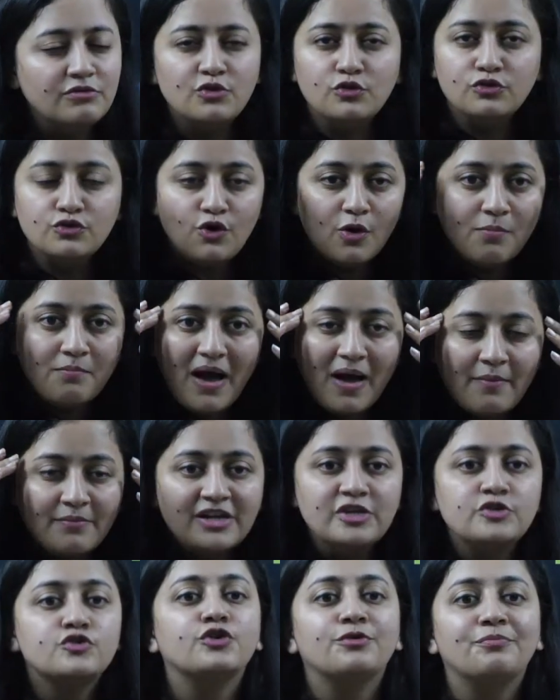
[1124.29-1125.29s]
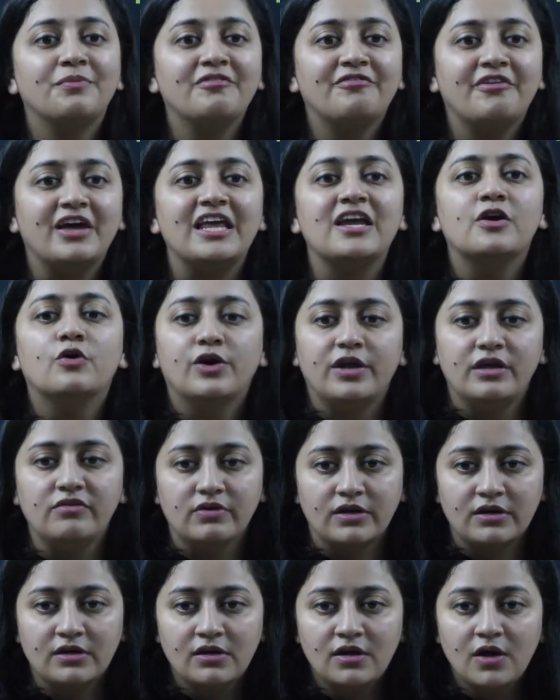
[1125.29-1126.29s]
you your memory should be very good
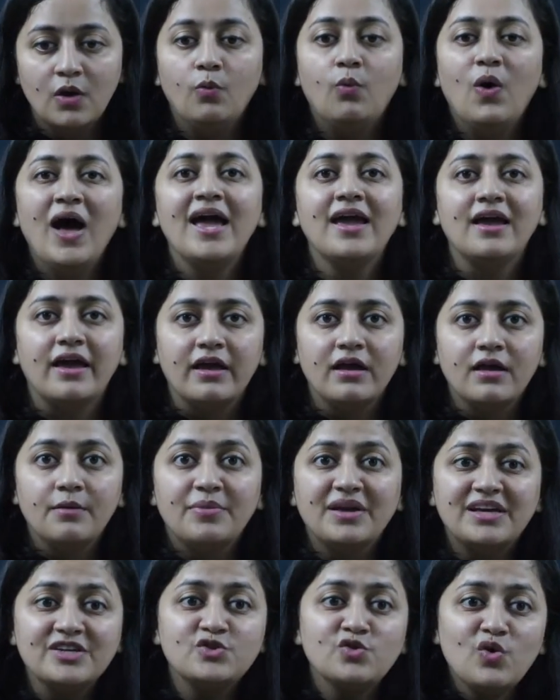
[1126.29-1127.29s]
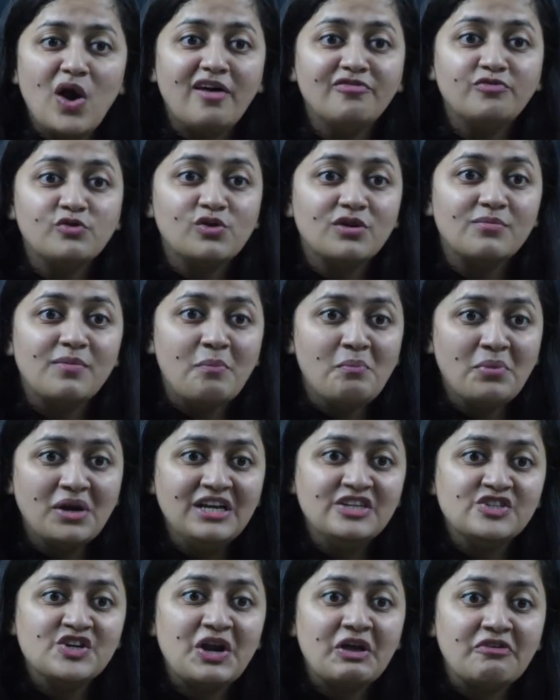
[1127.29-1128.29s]
even why because you have to
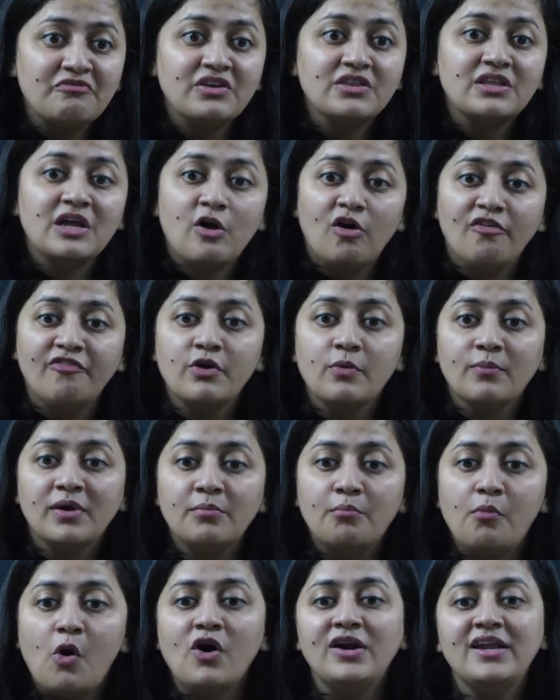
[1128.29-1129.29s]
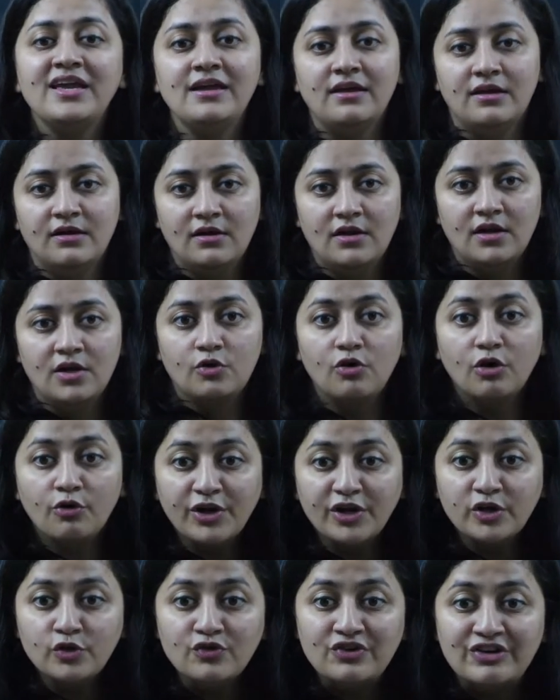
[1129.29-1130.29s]
remember each and everything of human body you're
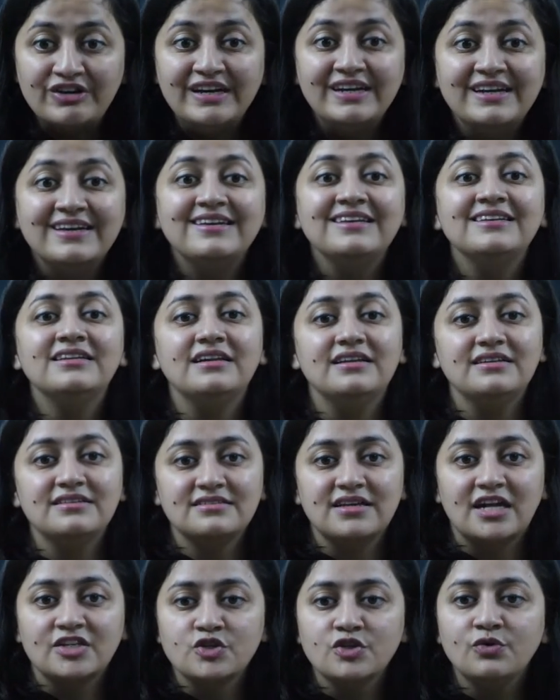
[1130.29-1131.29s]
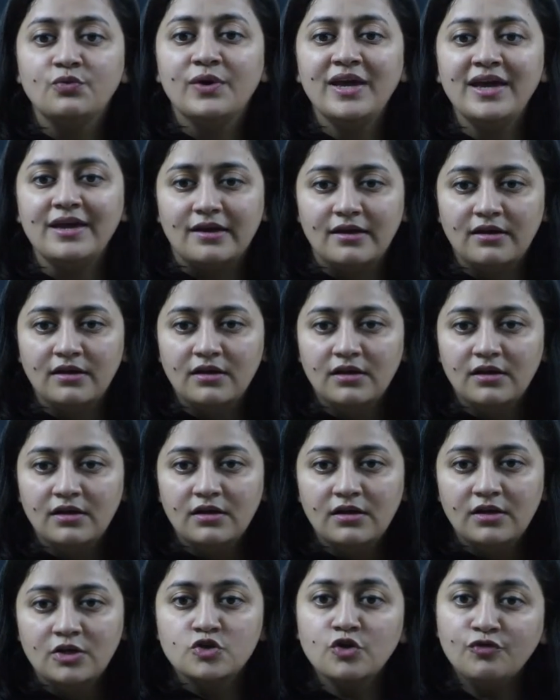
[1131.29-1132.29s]
going to treat it in such a way
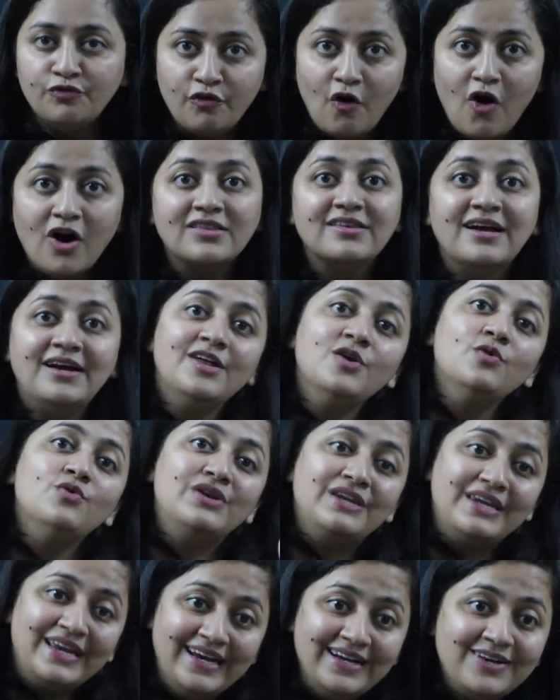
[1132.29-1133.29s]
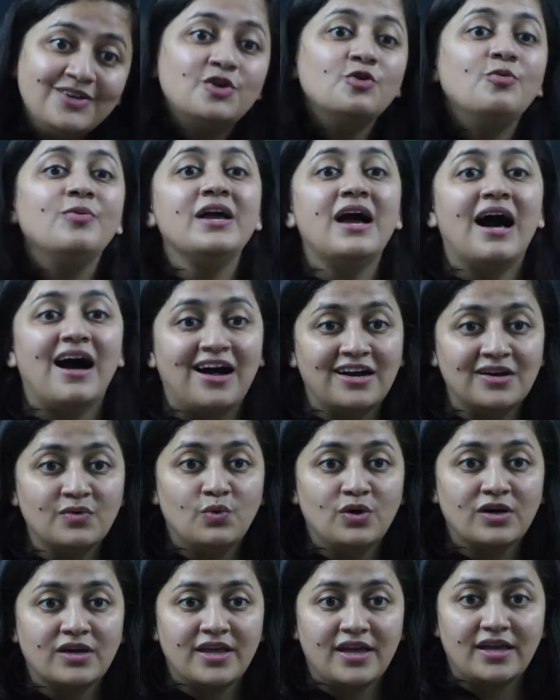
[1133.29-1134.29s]
so for that you need to be
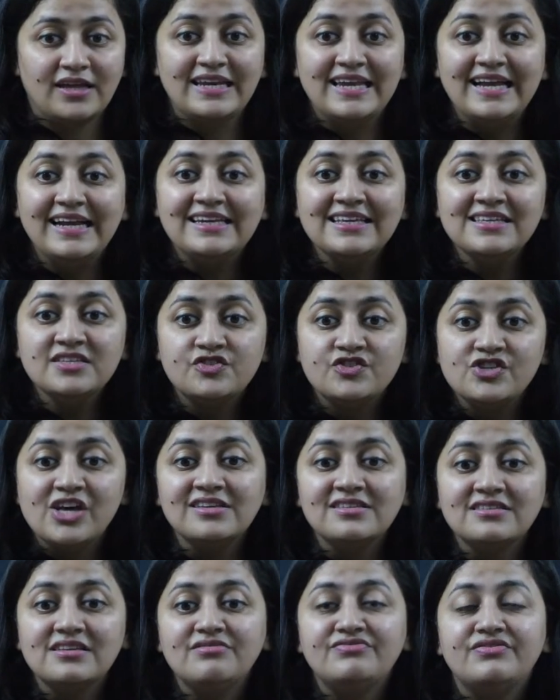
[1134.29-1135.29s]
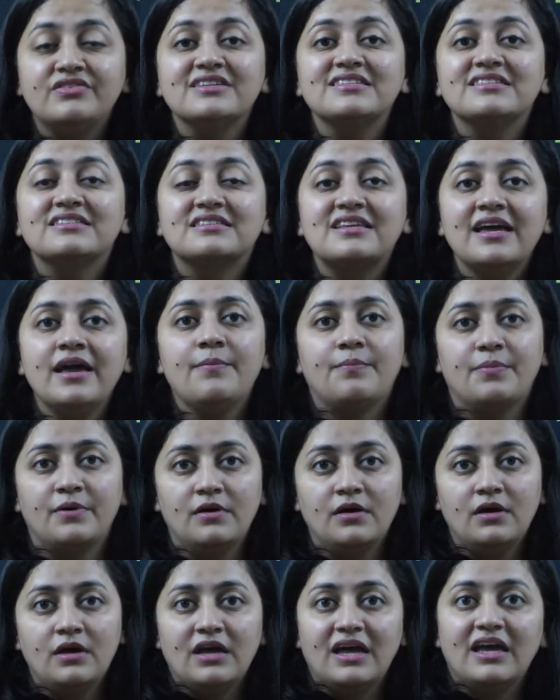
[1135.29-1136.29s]
hard working need is just the first step
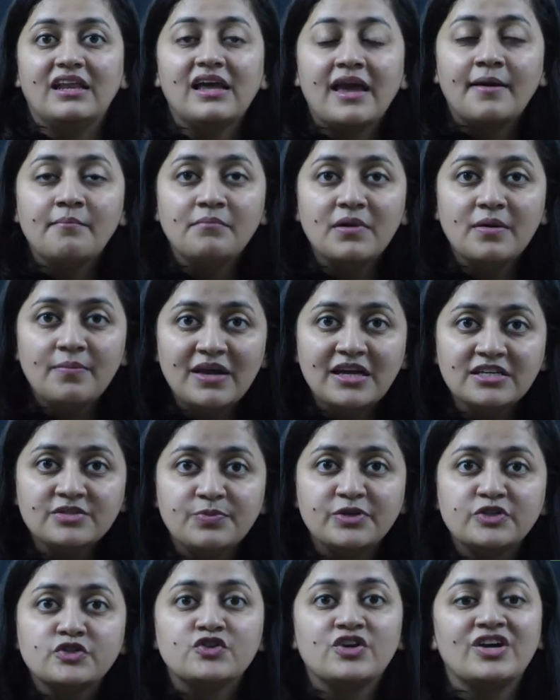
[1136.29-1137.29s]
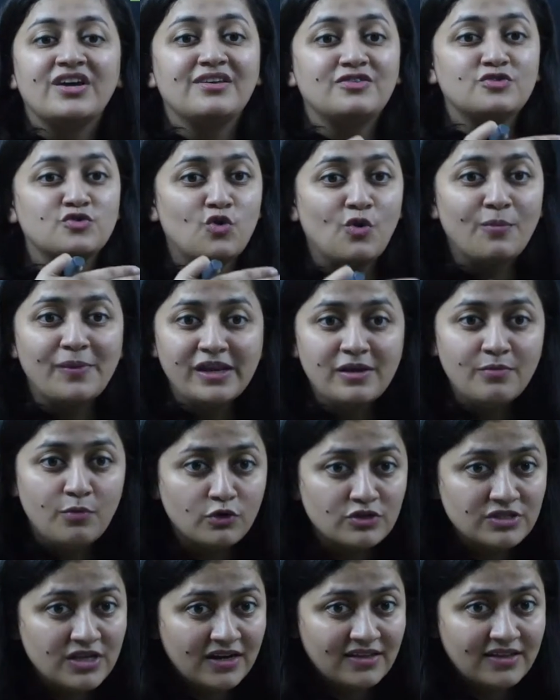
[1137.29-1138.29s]
in mbbs but so many
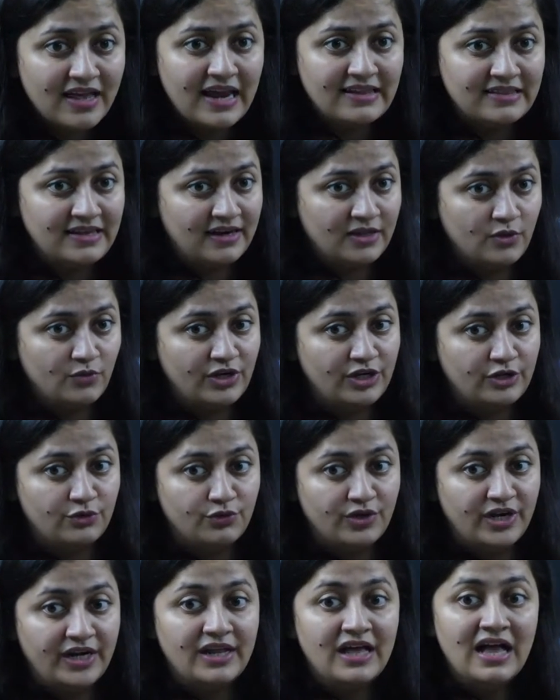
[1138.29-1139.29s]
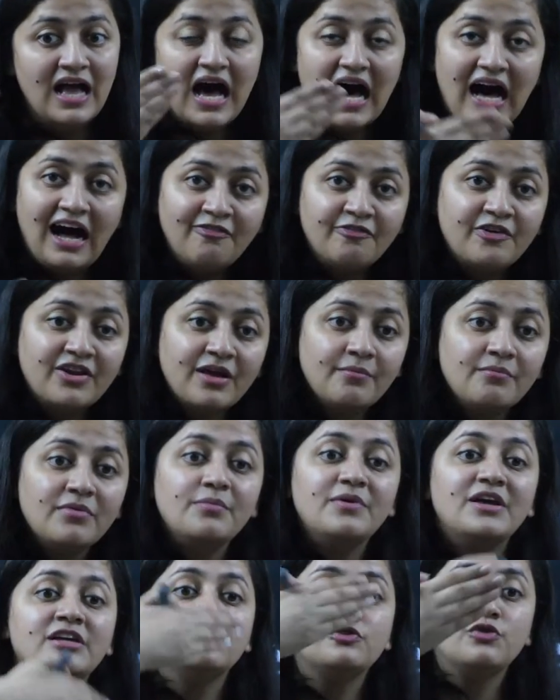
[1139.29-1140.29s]
books are there that you need to read after
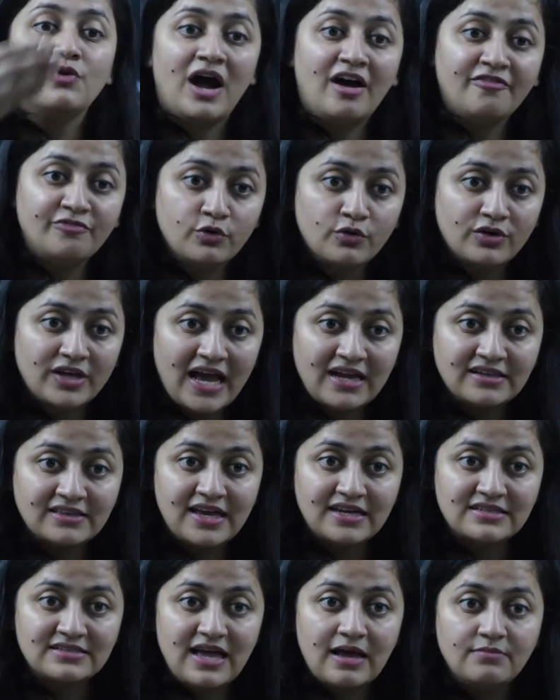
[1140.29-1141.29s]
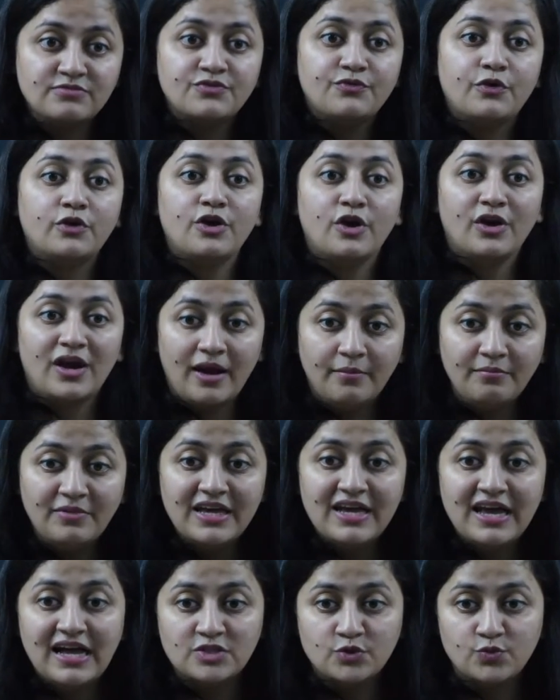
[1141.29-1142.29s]
mbbs you have to crack the exams for your
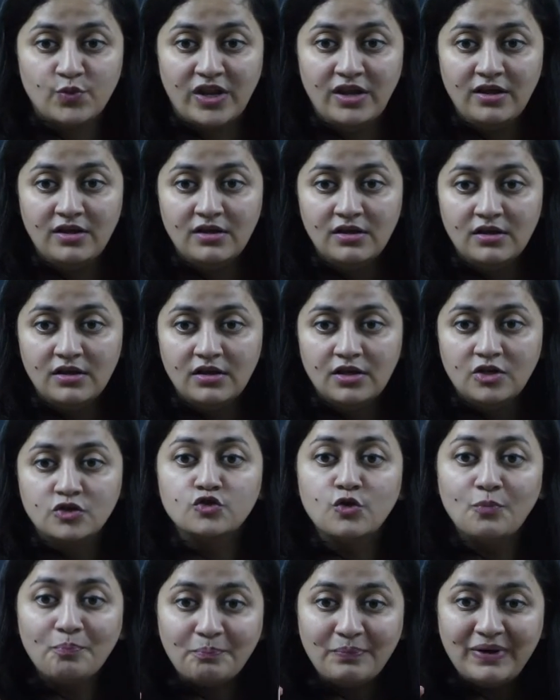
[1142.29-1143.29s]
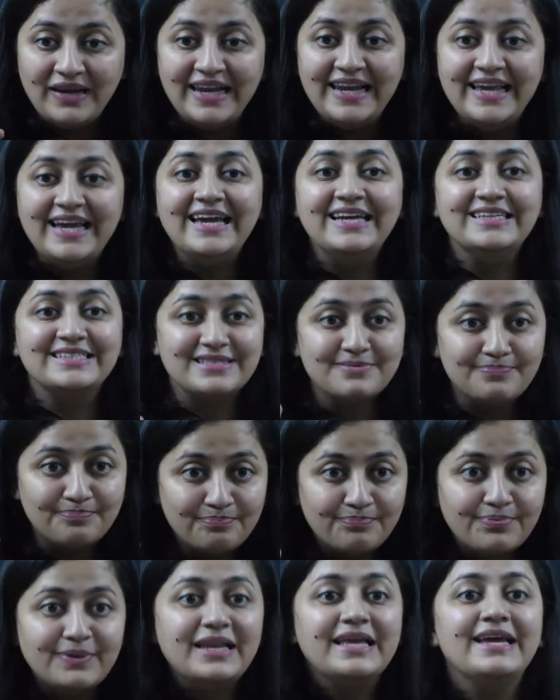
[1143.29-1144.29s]
md as well so please,
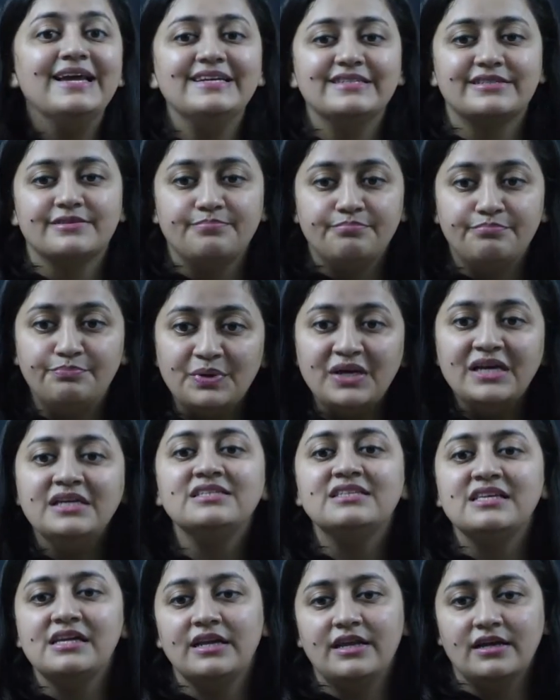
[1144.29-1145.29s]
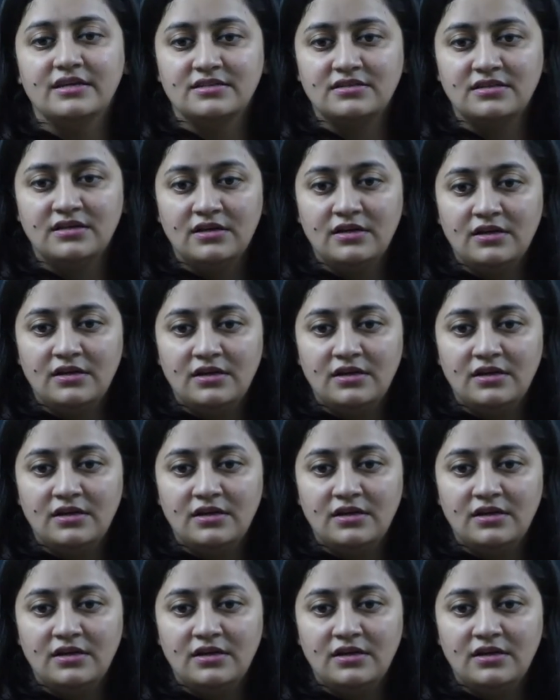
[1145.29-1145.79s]
please be serious.